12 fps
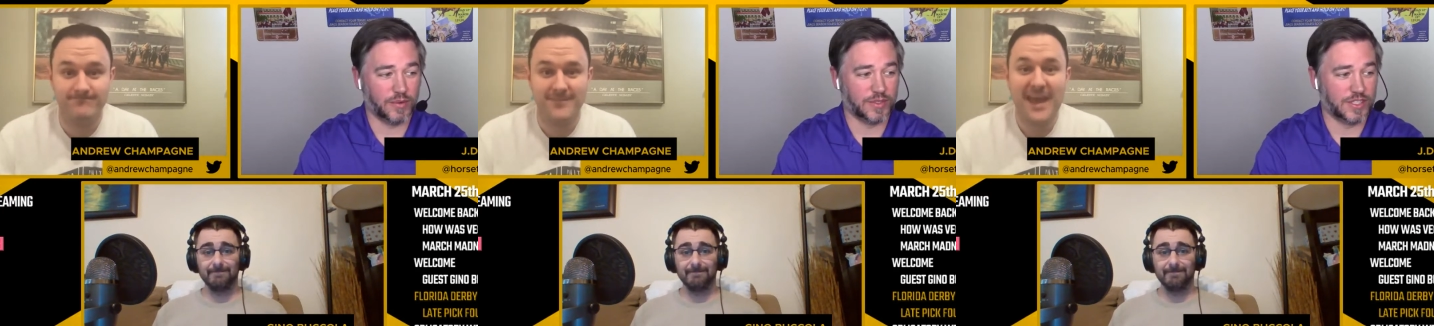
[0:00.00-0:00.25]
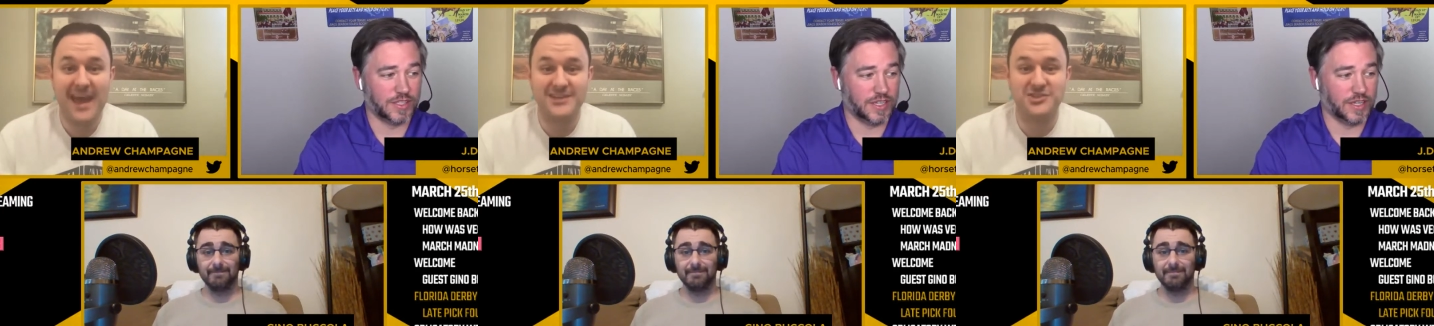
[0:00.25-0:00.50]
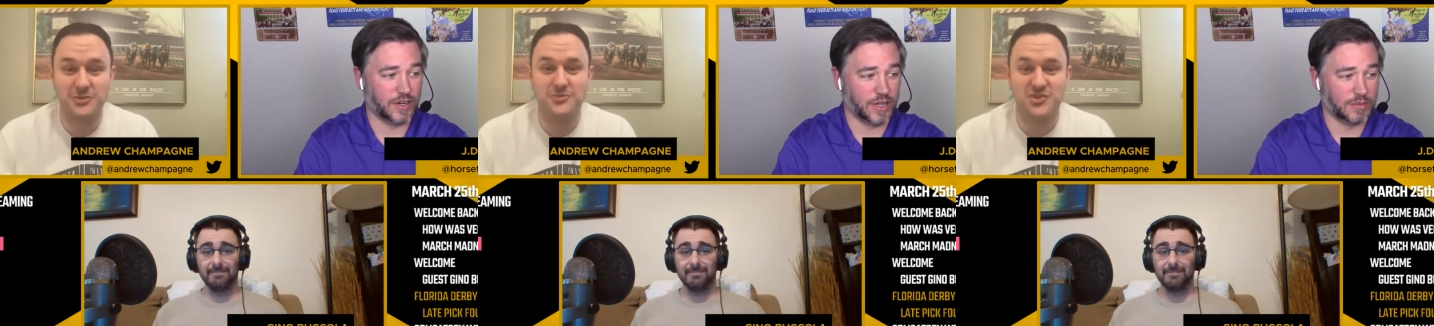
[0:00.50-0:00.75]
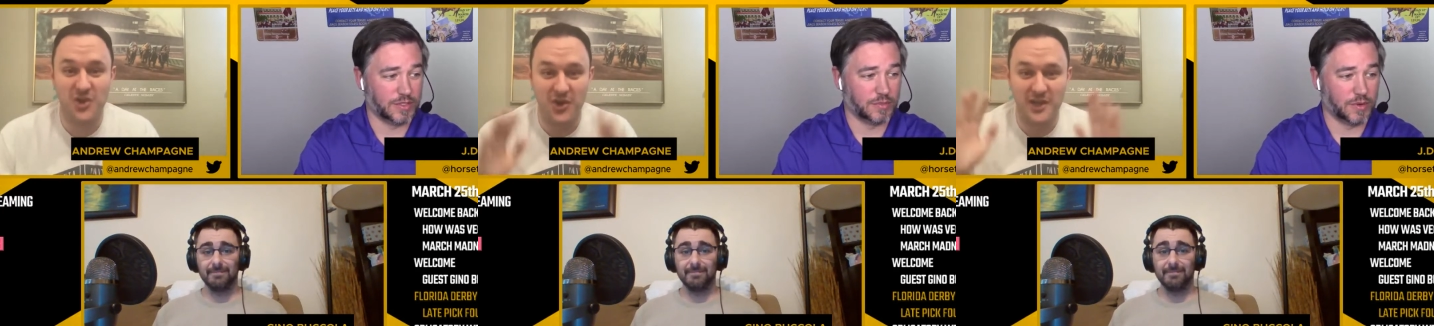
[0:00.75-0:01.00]
Speaker 1: was in the Here
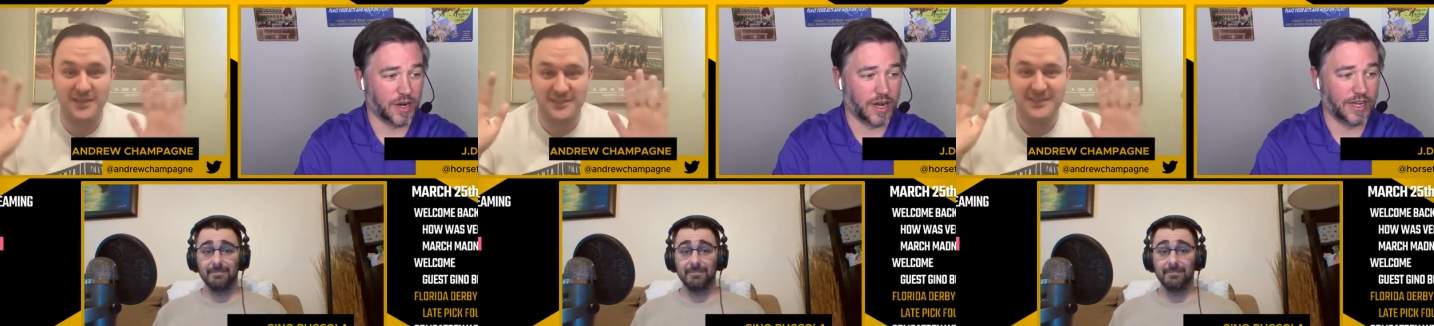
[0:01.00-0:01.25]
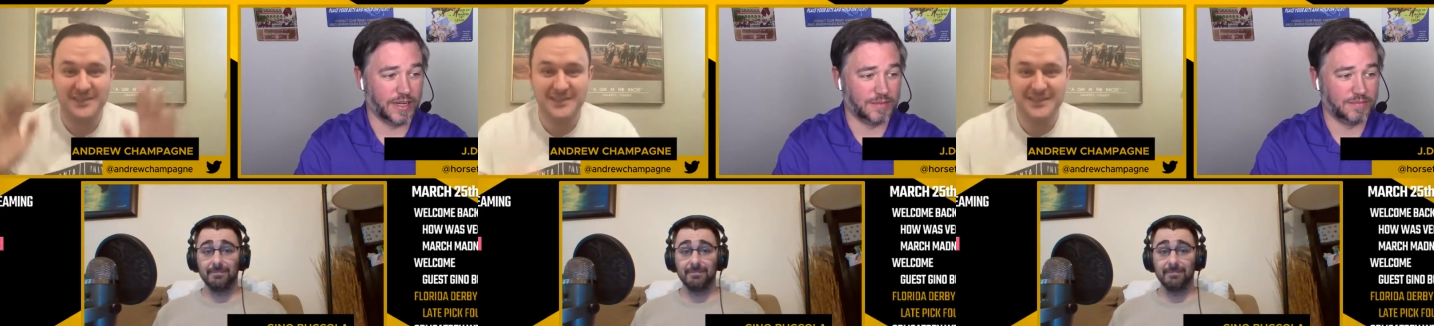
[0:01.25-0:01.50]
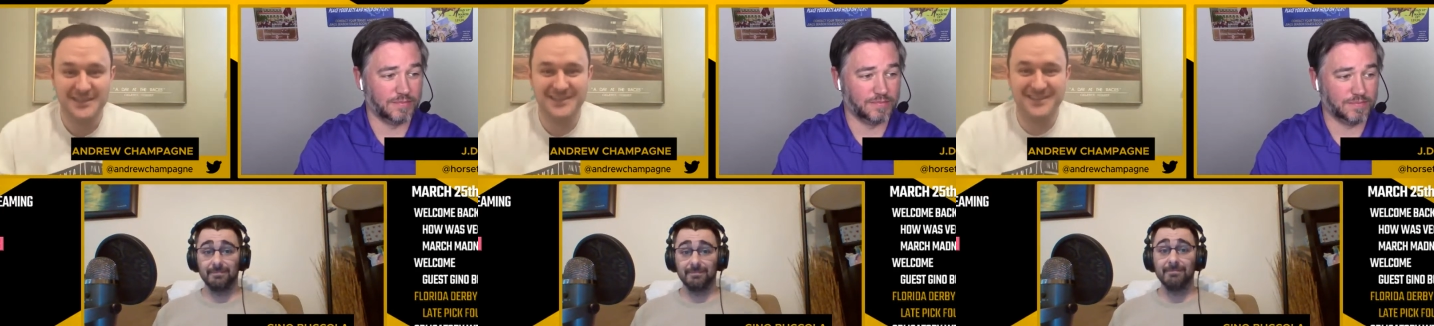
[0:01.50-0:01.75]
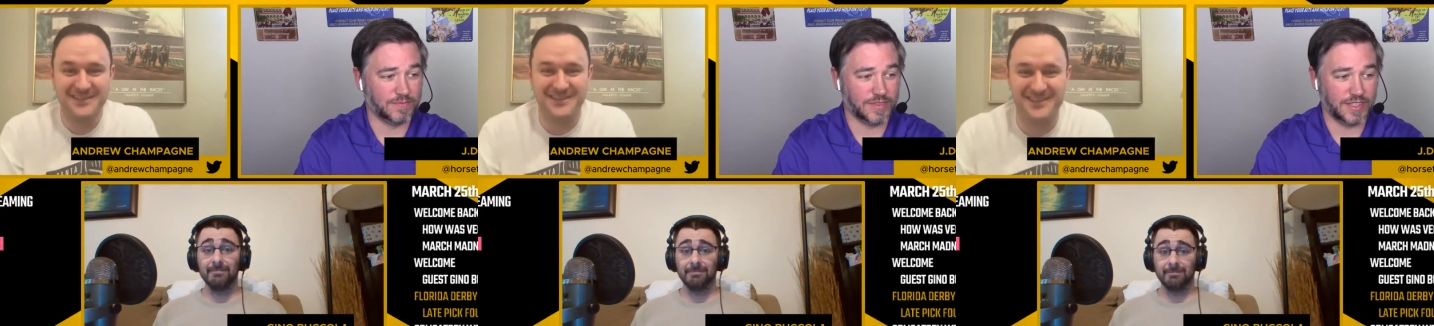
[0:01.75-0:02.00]
Comes the Bride.
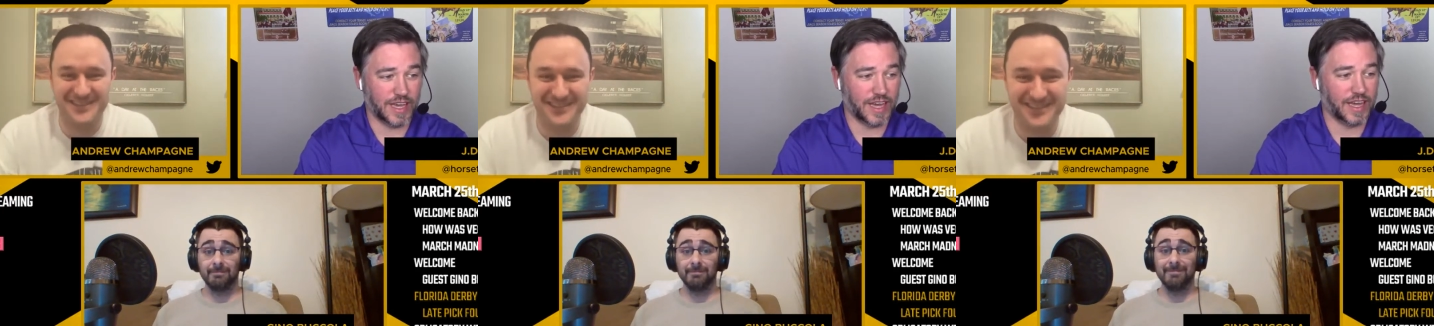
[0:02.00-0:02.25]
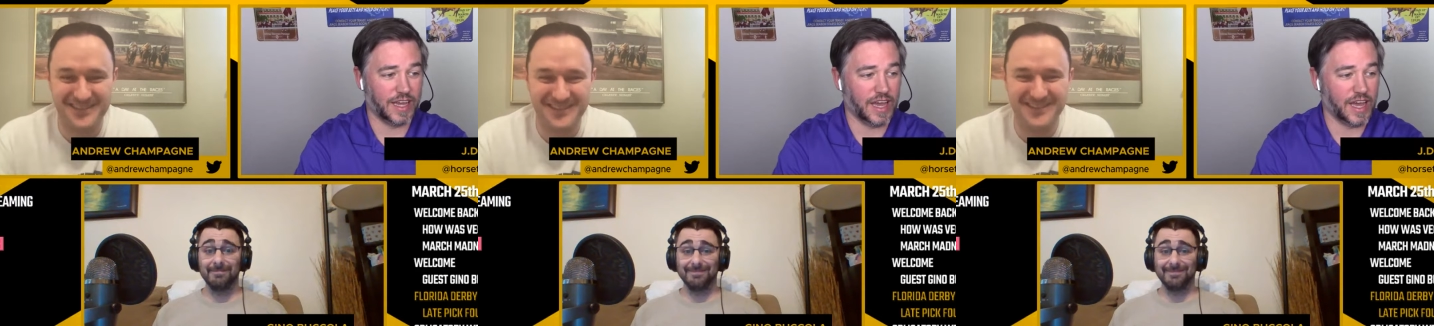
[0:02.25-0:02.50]
yeah,